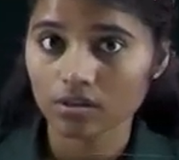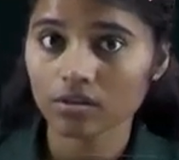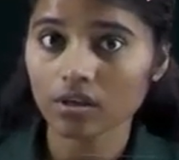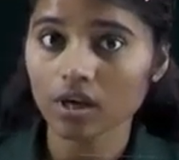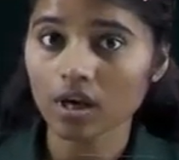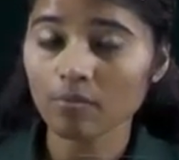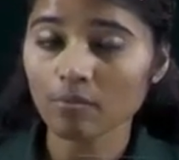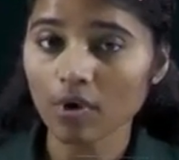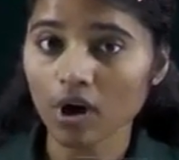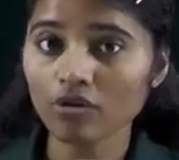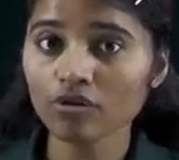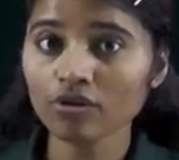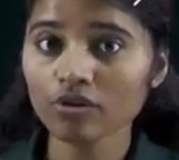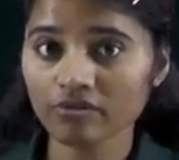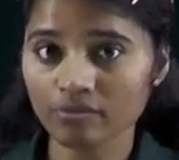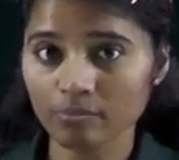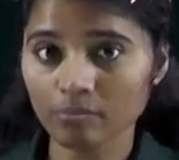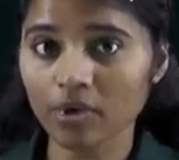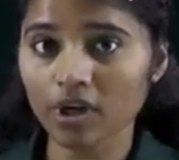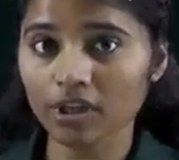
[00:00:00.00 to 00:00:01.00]
the amount
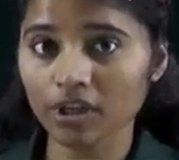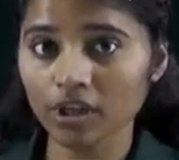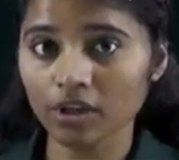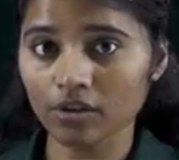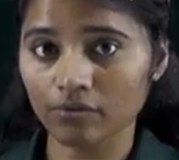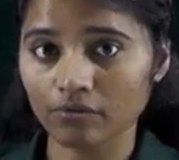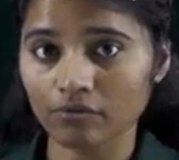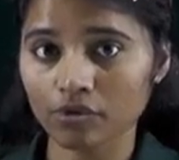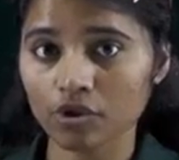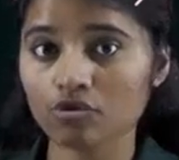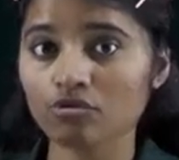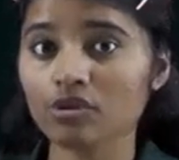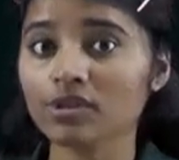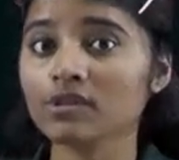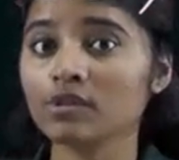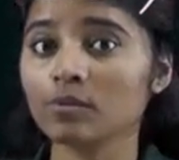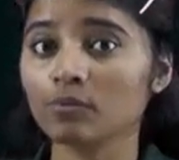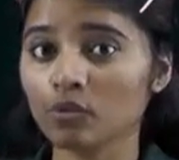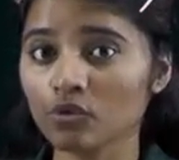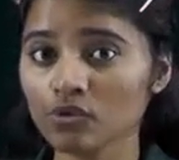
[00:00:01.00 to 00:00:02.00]
of money which you
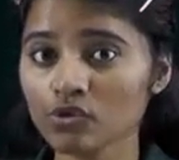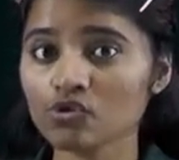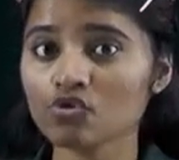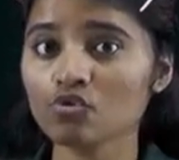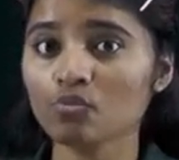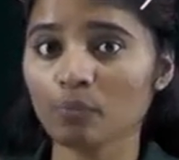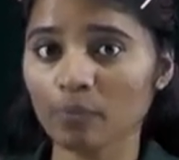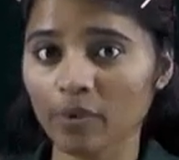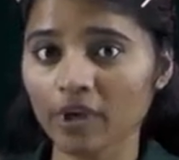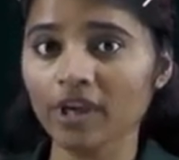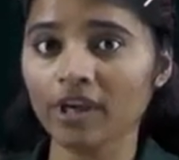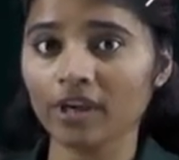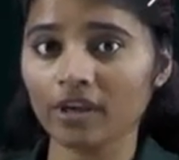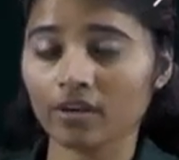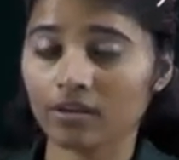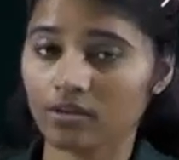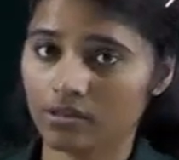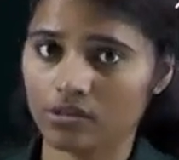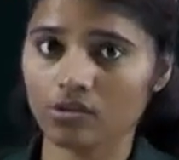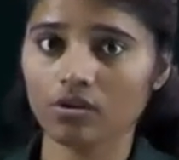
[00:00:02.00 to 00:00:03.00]
are supposed to pay
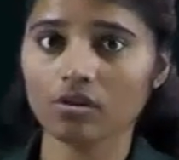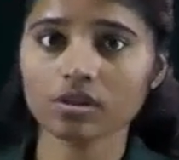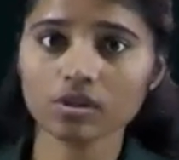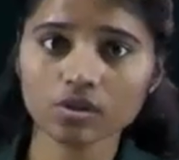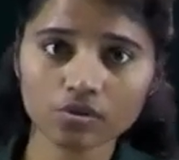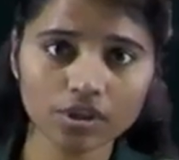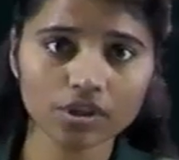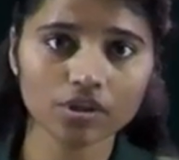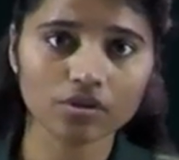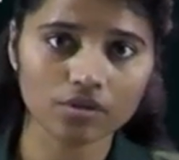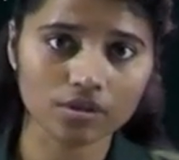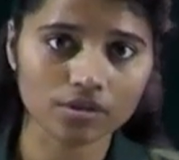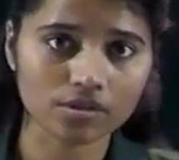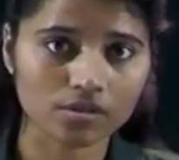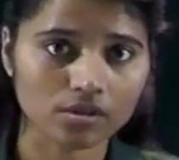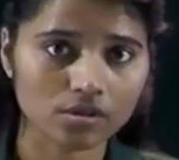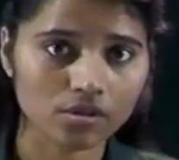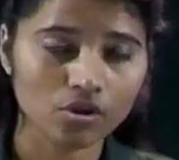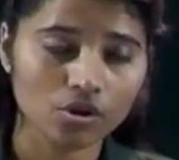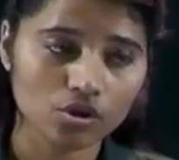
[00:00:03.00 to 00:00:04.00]
is also
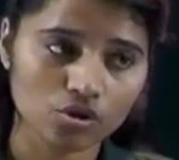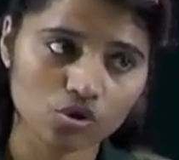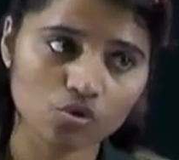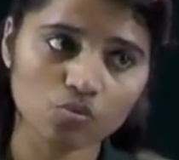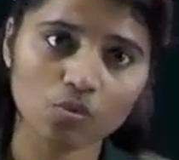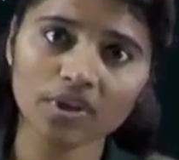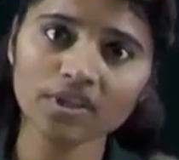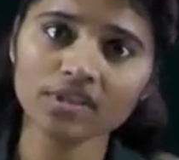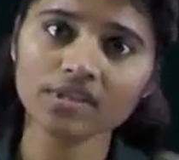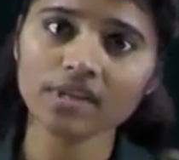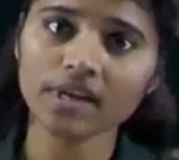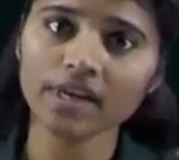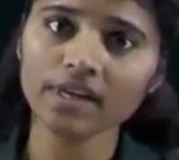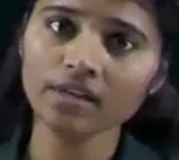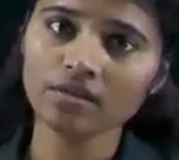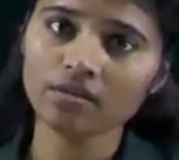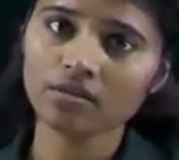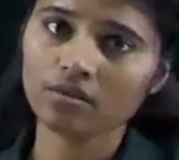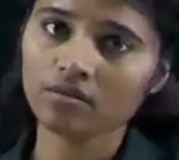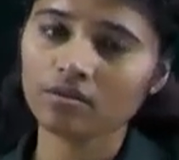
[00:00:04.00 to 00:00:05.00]
increasing. So, one
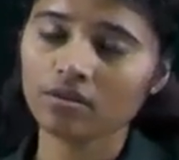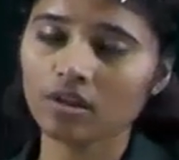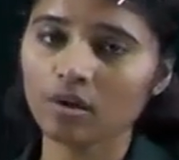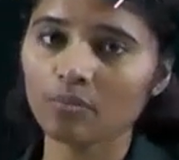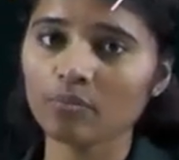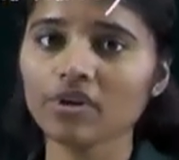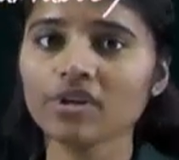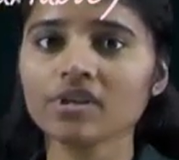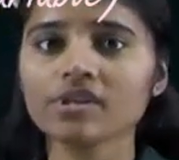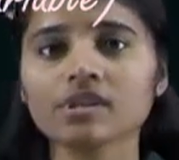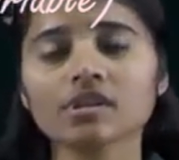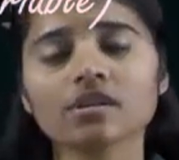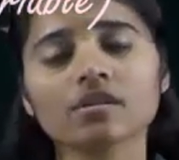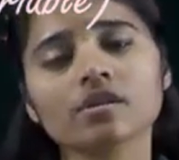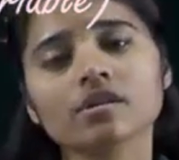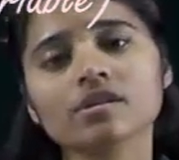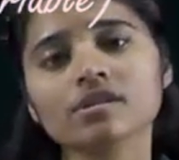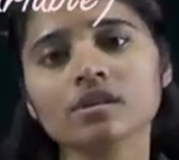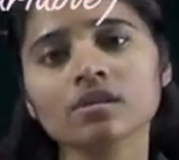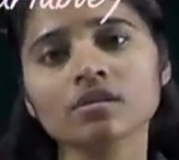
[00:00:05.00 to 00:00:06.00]
side, number is
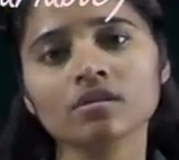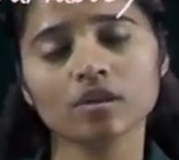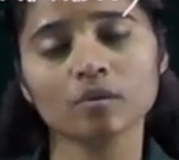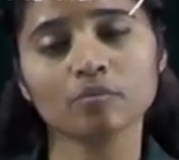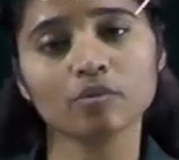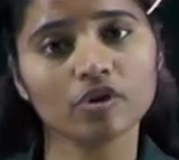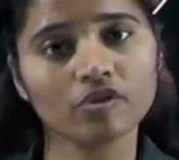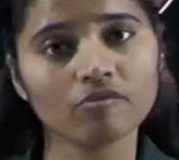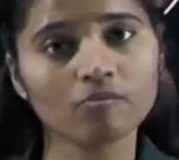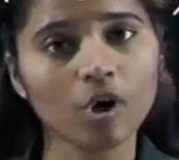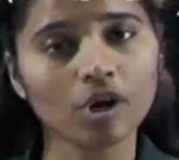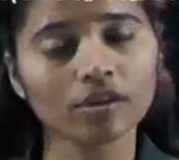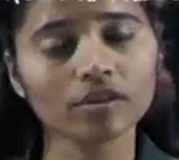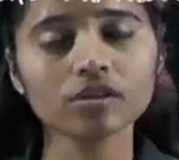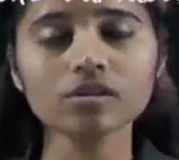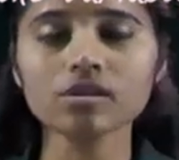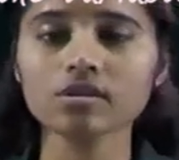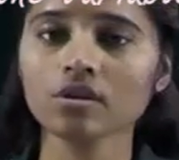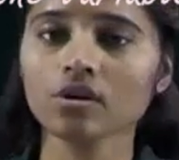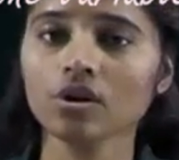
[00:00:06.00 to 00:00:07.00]
increasing, number of
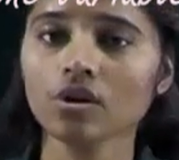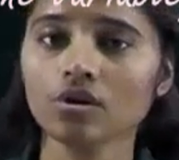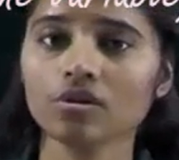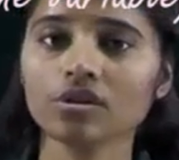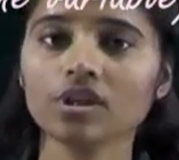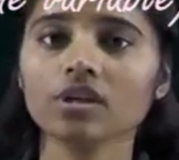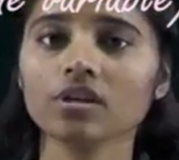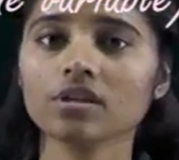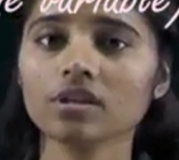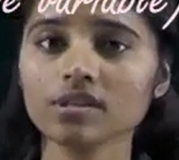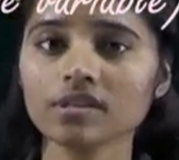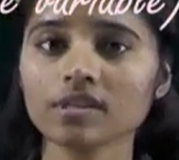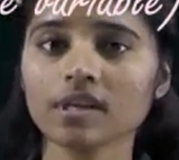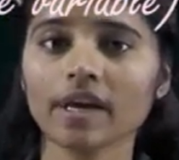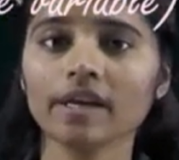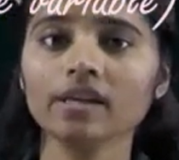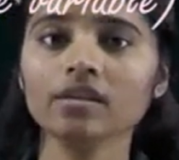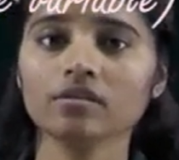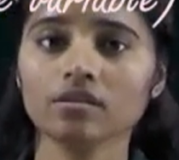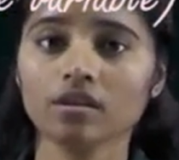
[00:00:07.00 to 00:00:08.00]
bottles. On the other
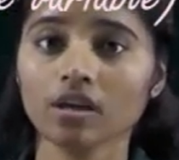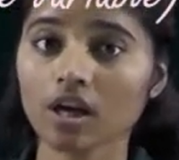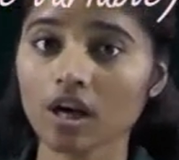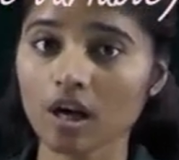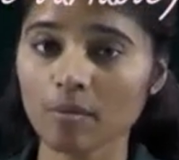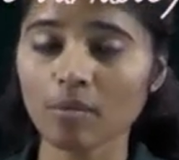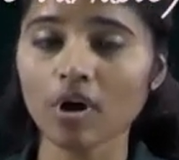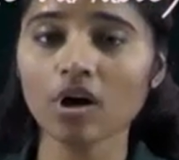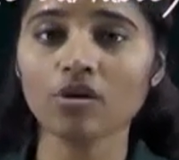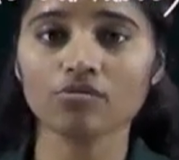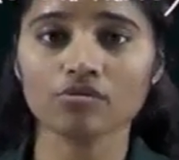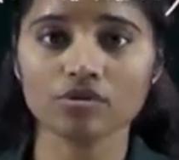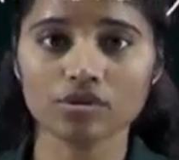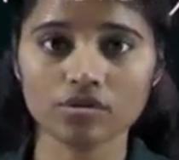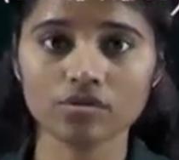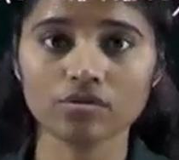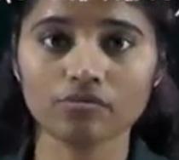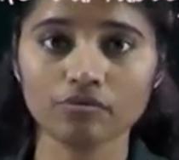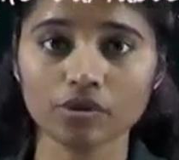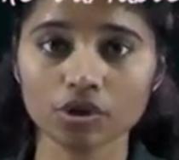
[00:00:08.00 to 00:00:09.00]
side,
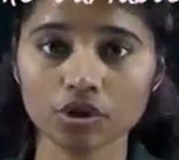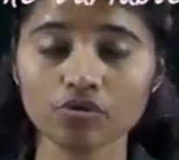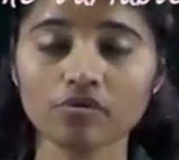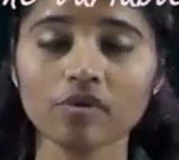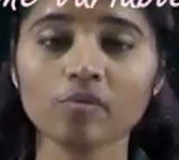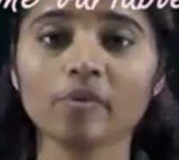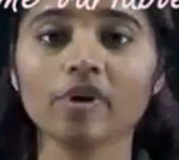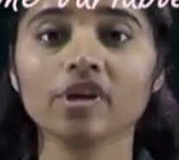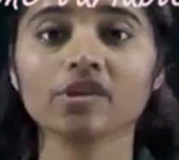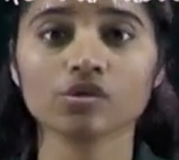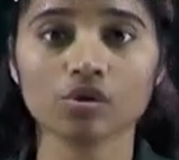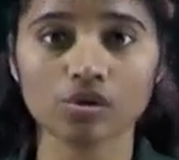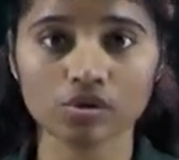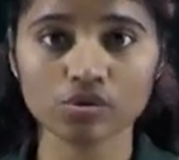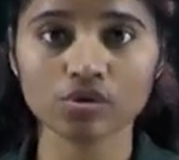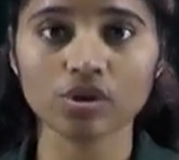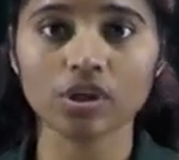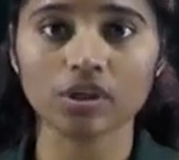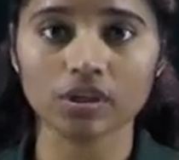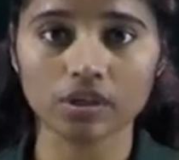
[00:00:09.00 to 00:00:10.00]
amount which you will pay is
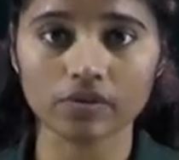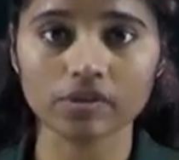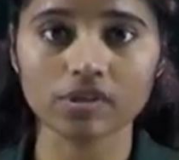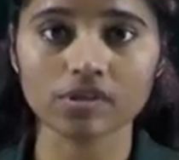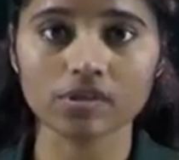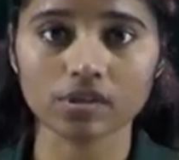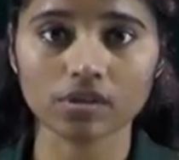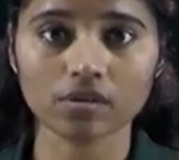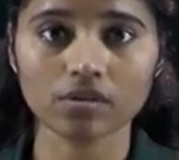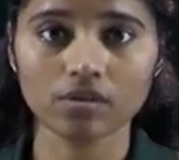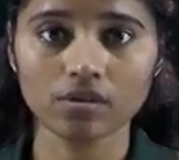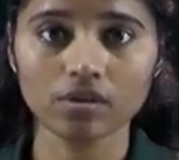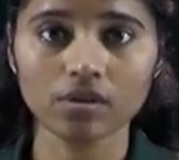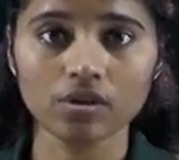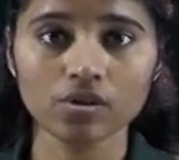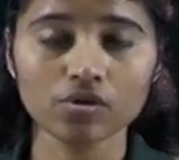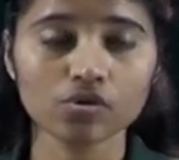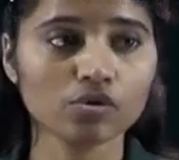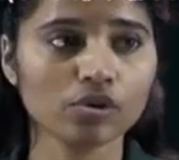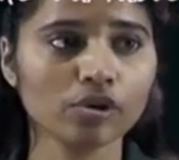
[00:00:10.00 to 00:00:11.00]
also increasing.
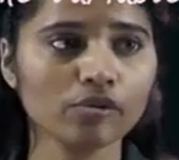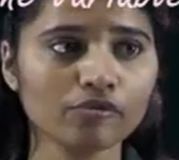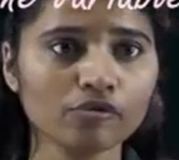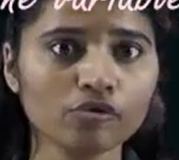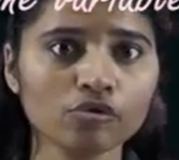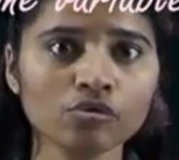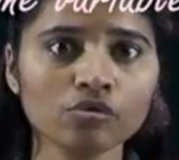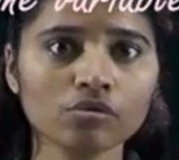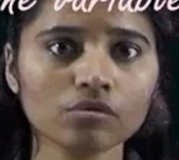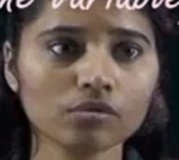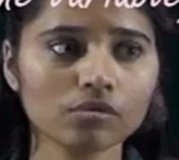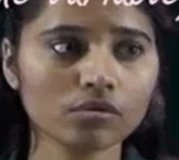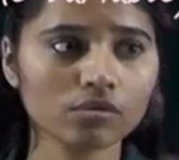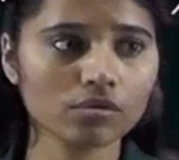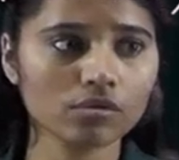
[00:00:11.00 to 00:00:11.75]
So, if you